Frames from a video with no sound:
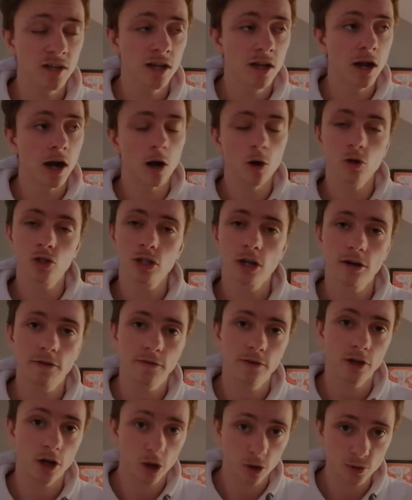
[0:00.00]
I also have
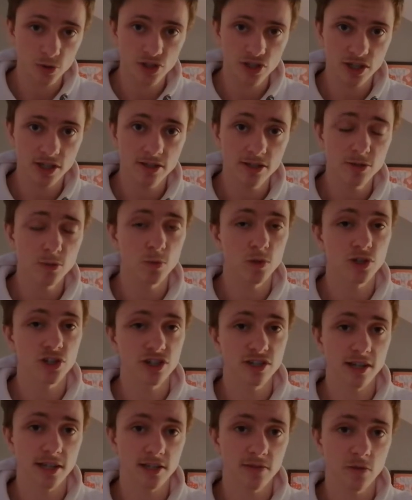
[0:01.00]
an OSINT, which
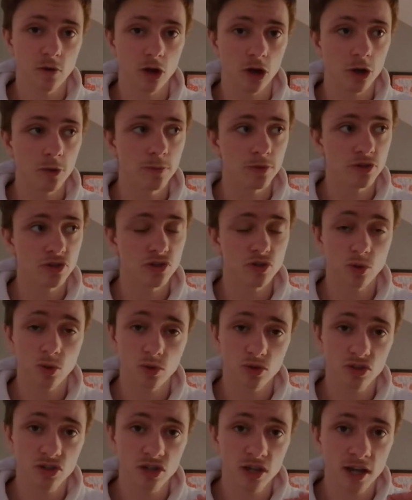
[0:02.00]
stands for Open
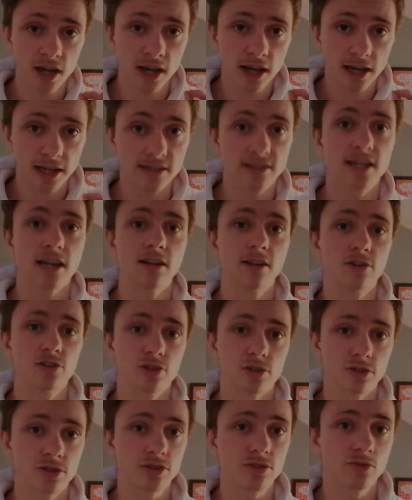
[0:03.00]
Source
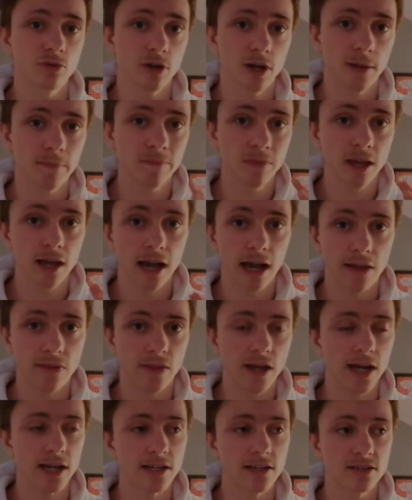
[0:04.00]
Intelligence, right? And
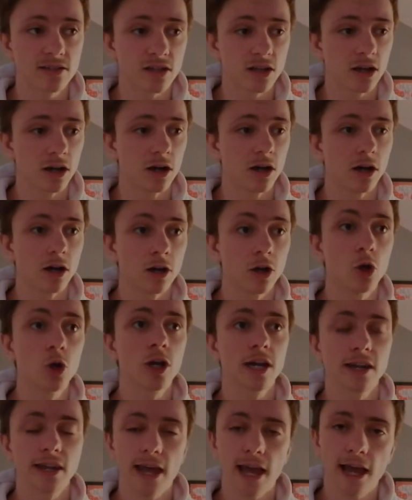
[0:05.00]
that is
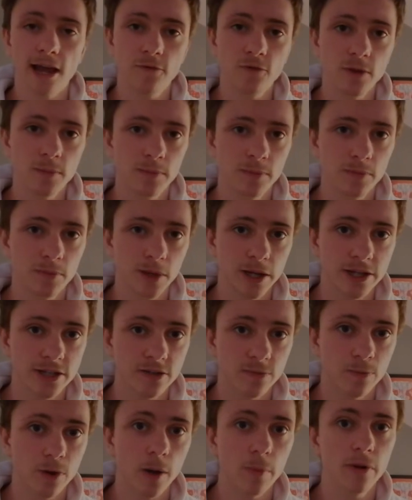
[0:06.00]
looking at every piece
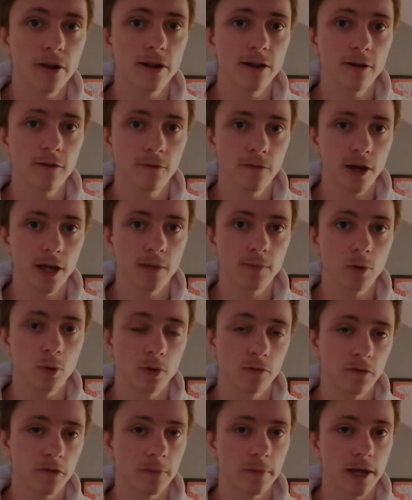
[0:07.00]
of publicly available
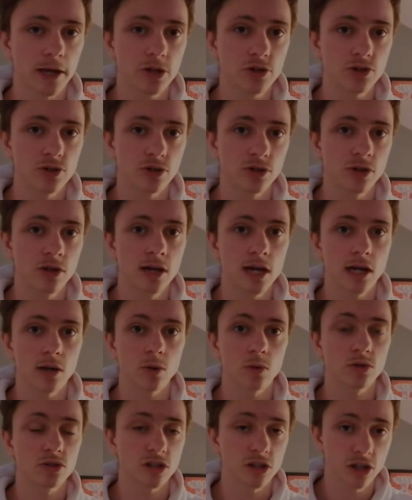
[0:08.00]
information in
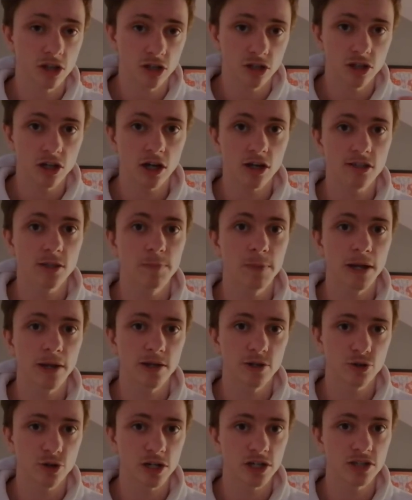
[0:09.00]
order to conduct a
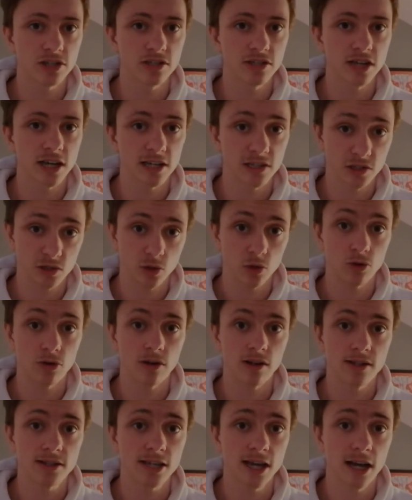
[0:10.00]
penetration test or
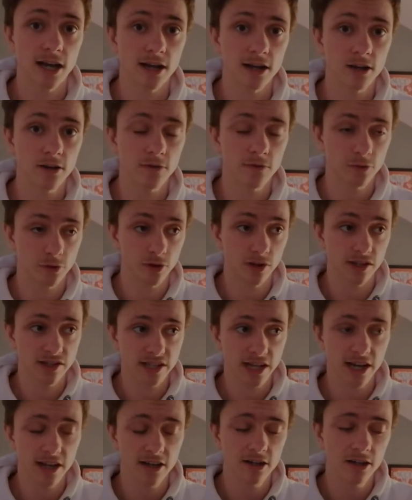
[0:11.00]
an attack for an
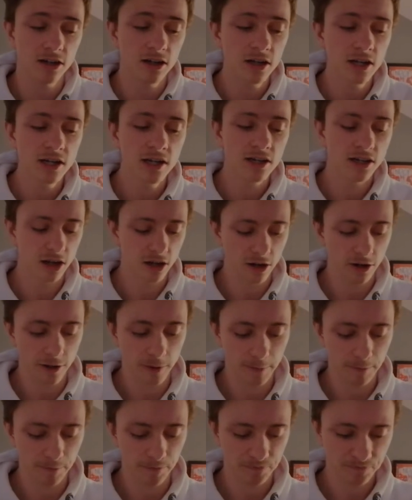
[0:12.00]
attacker.
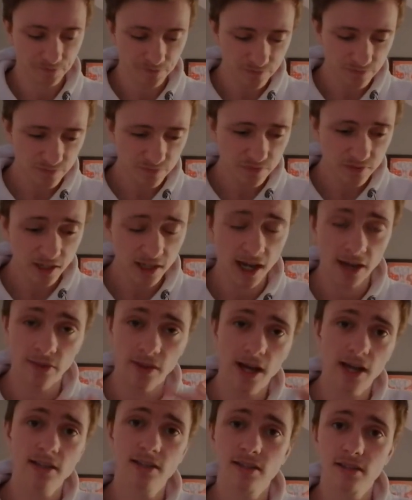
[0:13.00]
And
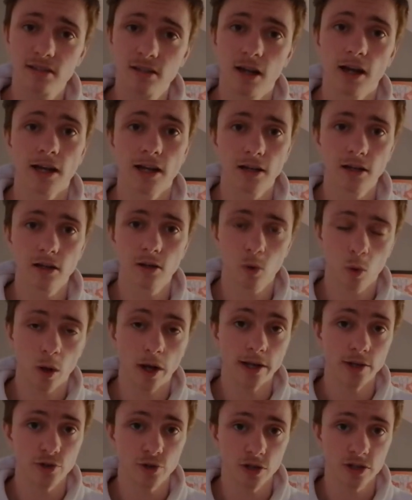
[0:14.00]
that's like
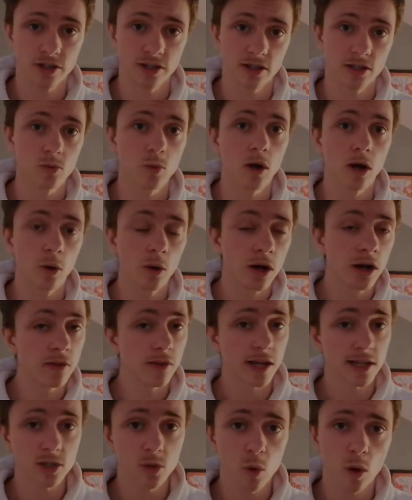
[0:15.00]
quite interesting as well.
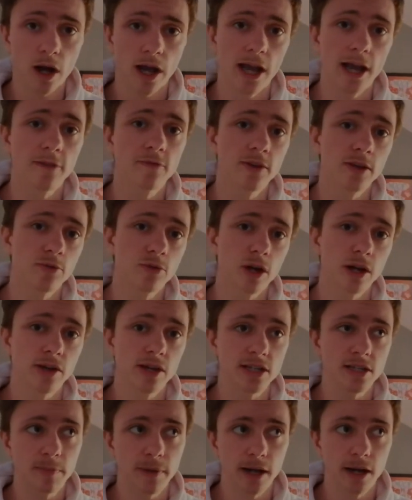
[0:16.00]
That's quite a hefty read.
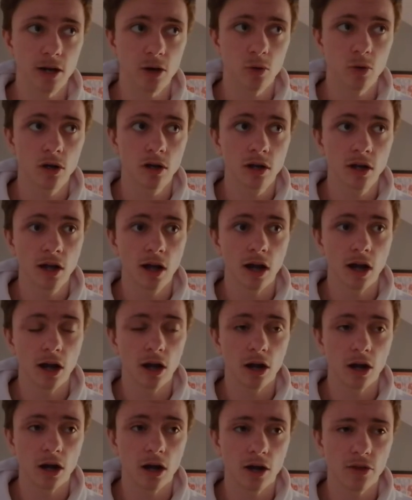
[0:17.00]
That's about
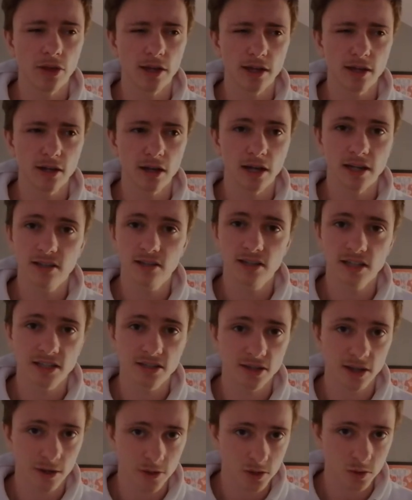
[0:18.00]
I think like
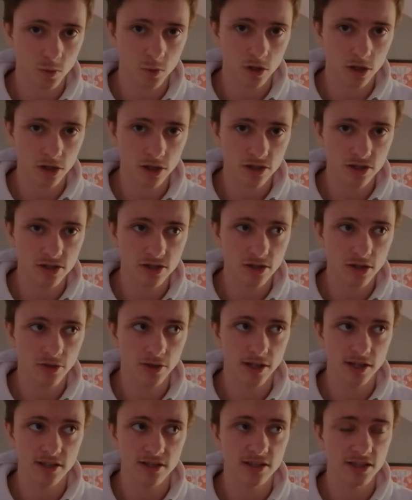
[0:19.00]
6,000 words. I
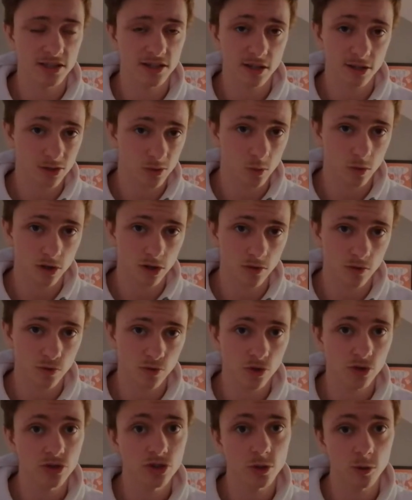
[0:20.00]
think it's 6,100.